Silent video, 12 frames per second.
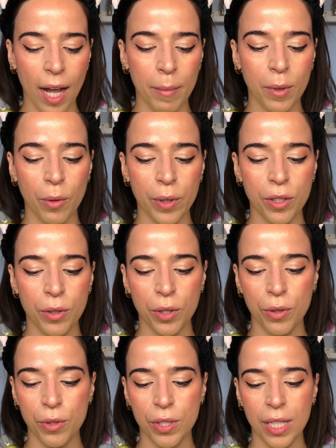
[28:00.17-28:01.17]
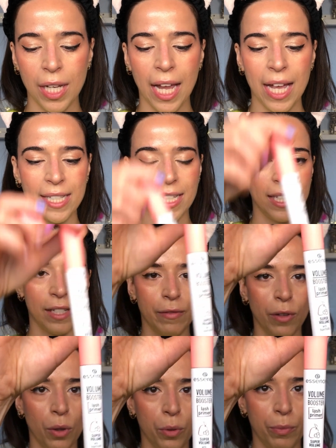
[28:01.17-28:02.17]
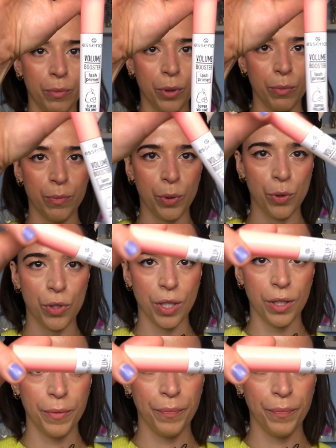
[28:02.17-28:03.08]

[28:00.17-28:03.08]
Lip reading: I'm going to use Essence Volume Booster.